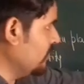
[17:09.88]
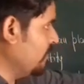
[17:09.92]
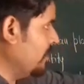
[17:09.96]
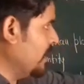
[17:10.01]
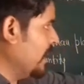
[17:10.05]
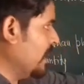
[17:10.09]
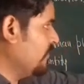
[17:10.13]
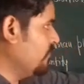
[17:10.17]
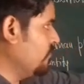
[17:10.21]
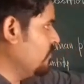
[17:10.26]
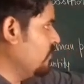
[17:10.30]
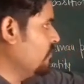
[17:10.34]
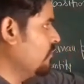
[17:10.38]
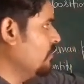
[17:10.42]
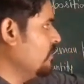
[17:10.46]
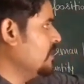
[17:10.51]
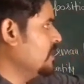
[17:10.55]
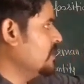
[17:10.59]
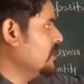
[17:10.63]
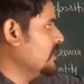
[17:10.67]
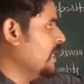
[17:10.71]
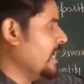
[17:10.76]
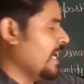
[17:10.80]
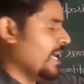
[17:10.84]
the platform,
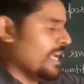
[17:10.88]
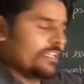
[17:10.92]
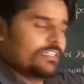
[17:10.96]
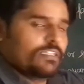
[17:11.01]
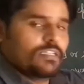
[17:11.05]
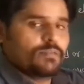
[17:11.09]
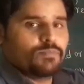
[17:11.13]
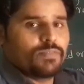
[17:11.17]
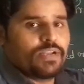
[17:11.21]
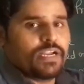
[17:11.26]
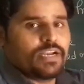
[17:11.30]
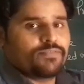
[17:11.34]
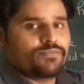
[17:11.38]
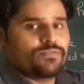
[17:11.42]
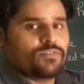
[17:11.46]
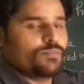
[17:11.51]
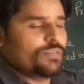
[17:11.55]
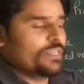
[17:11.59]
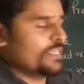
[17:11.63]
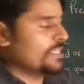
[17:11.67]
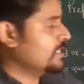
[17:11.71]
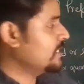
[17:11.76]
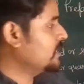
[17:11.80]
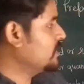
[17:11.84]
we'll say at the platform,
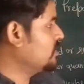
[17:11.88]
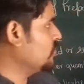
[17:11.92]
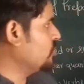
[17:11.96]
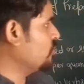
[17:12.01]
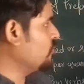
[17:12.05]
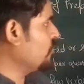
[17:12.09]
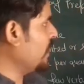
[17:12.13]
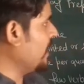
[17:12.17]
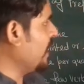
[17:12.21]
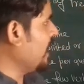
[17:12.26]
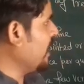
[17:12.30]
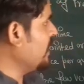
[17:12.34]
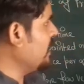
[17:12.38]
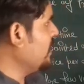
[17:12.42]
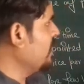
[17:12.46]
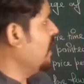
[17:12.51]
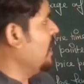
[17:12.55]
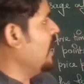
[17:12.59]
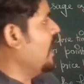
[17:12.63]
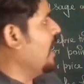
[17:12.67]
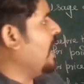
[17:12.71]
because train